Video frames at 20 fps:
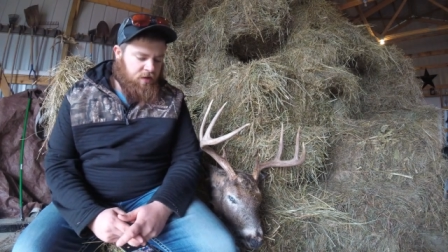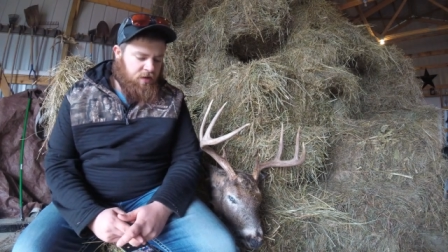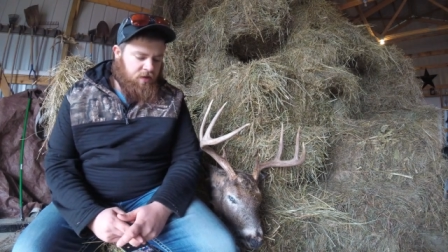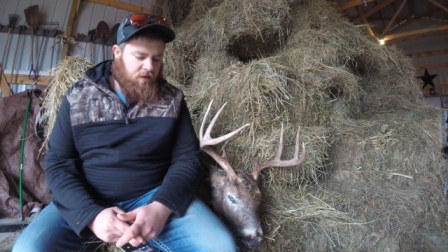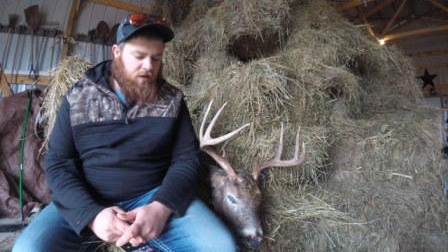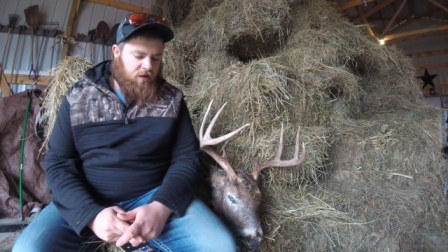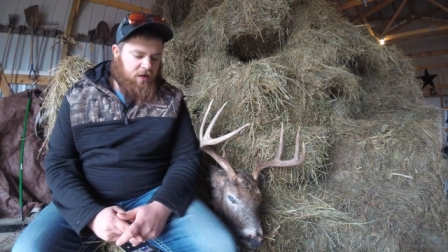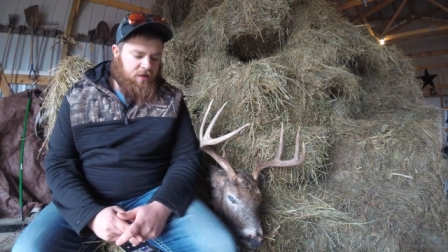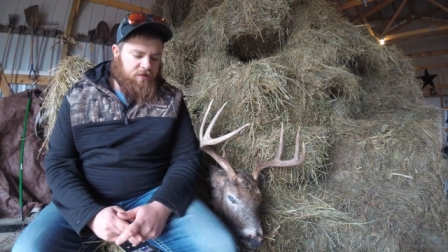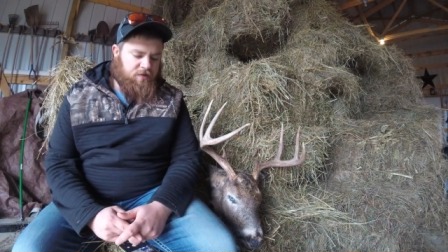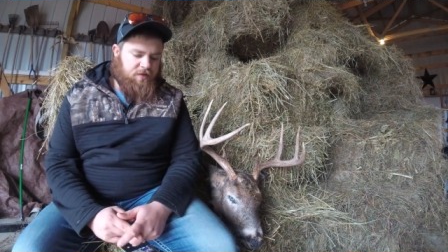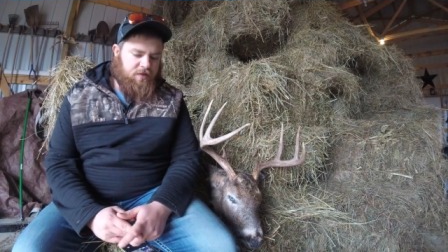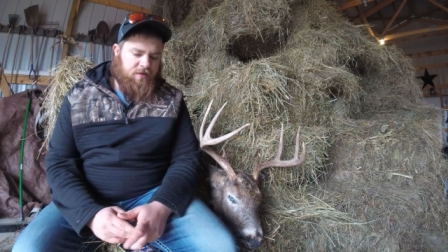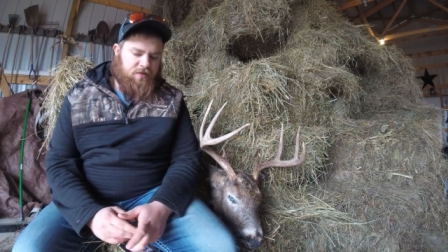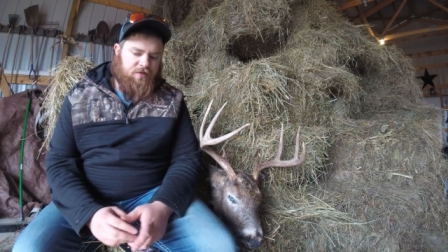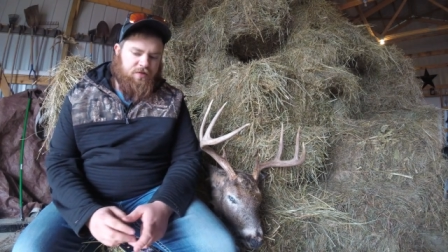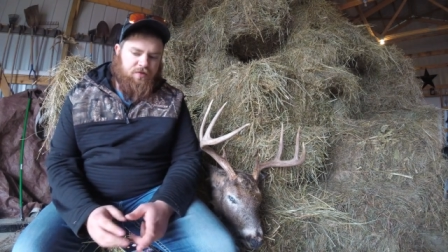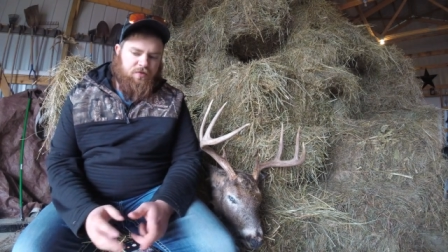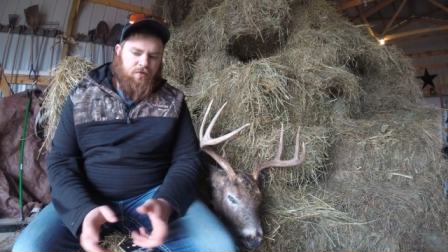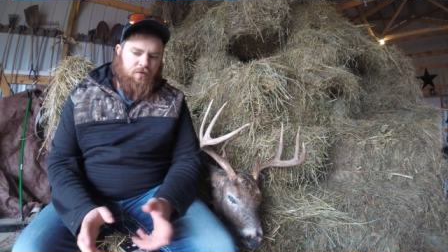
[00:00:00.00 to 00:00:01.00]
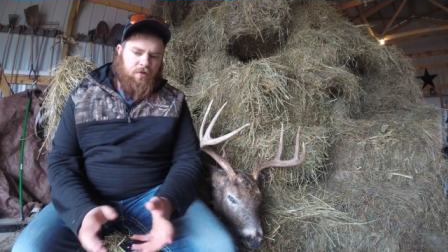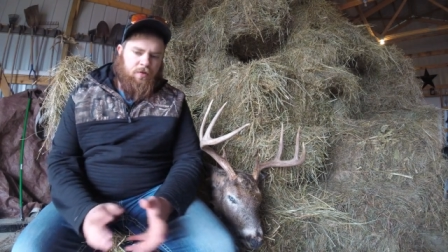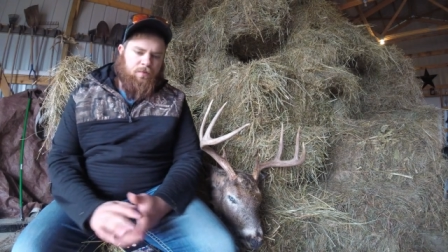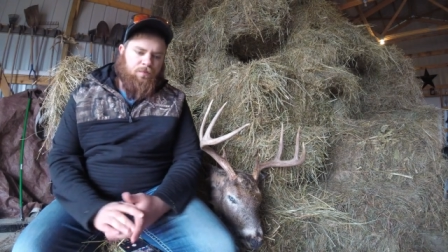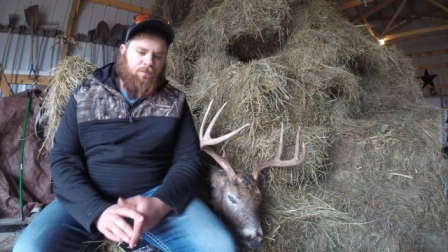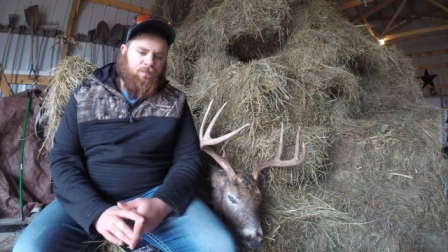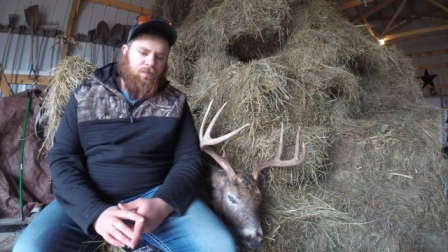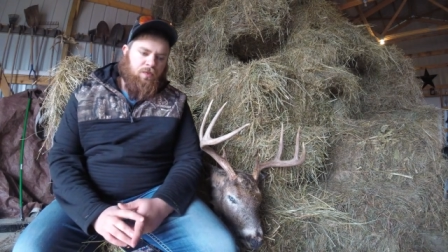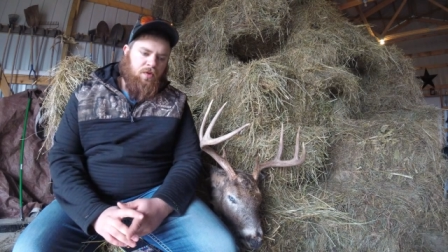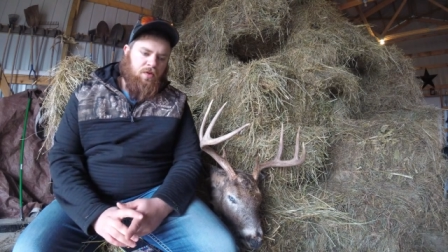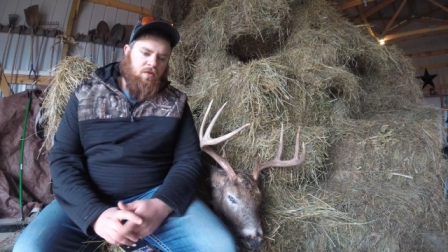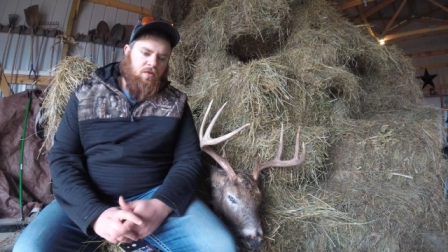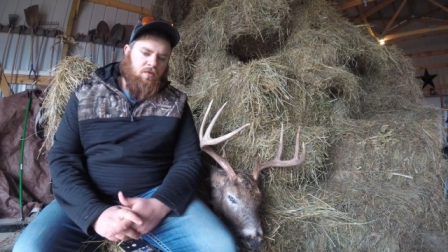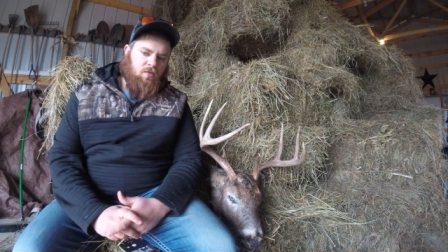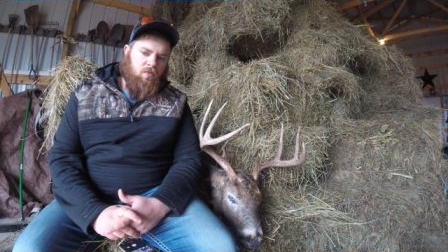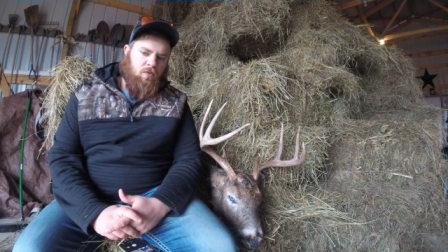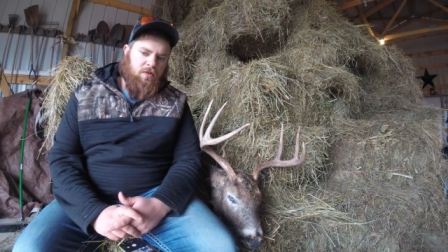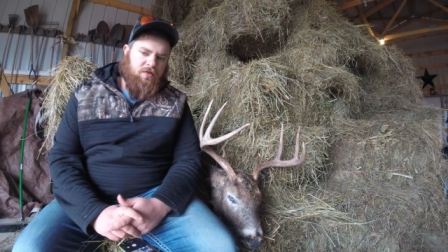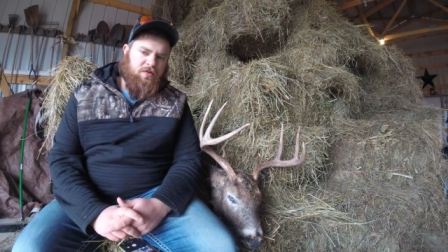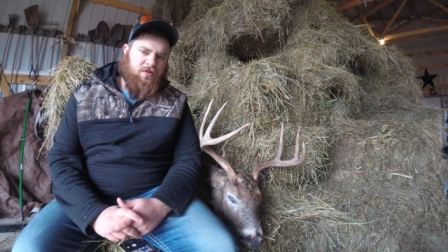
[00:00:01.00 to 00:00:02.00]
and I said, "Screw it,
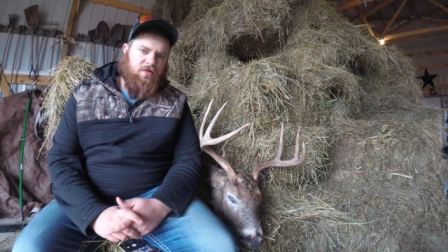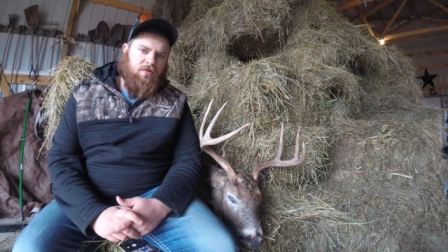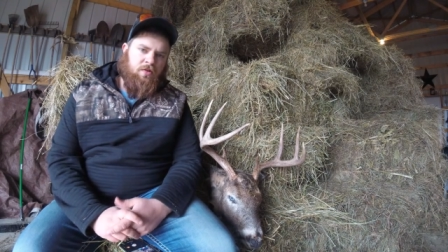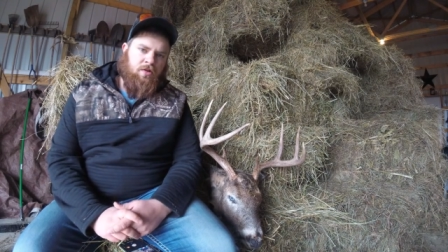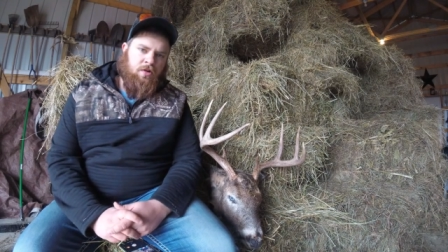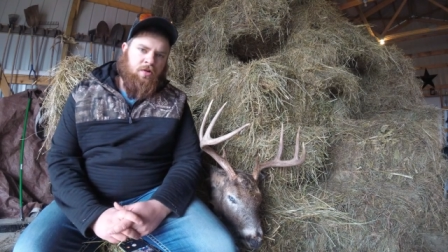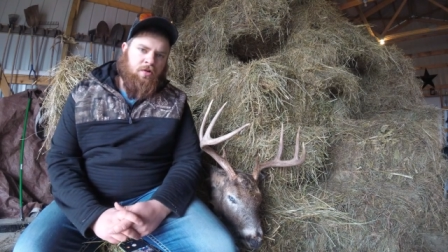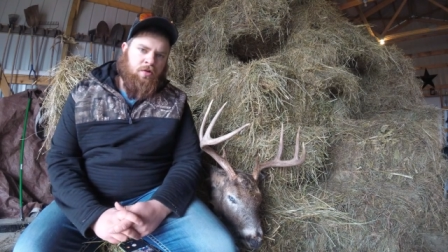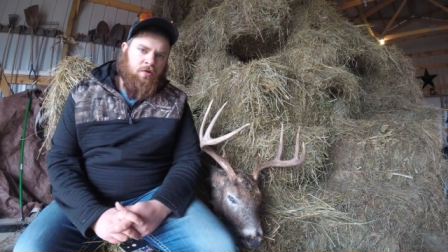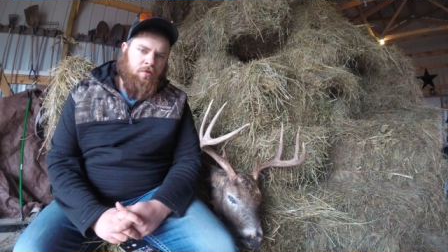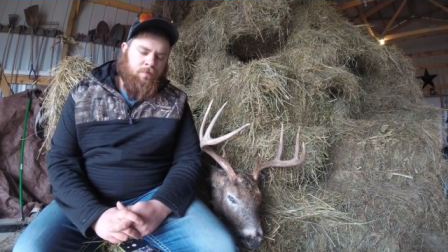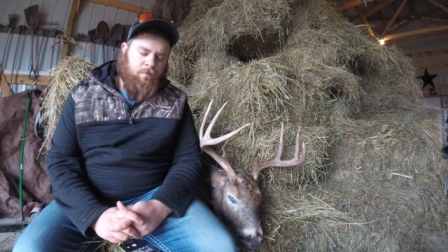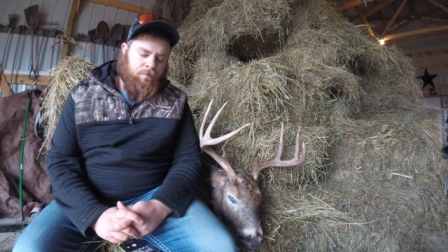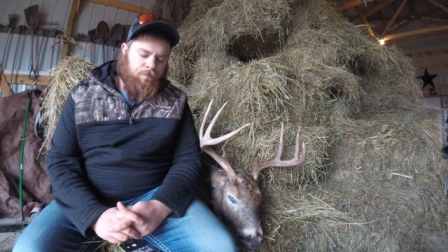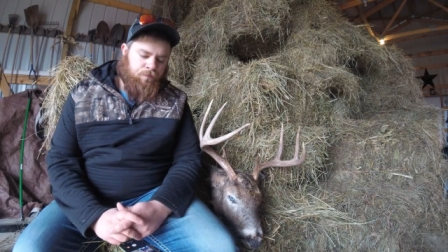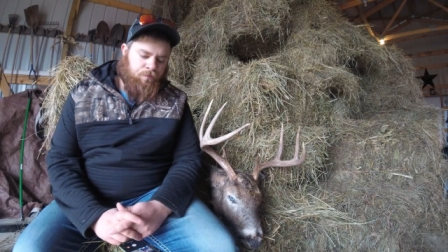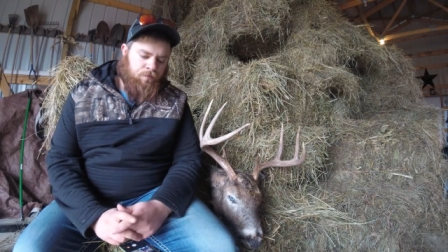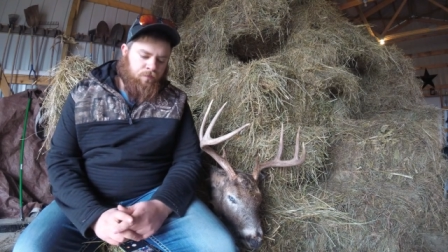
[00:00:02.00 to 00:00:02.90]
what is it going to hurt?"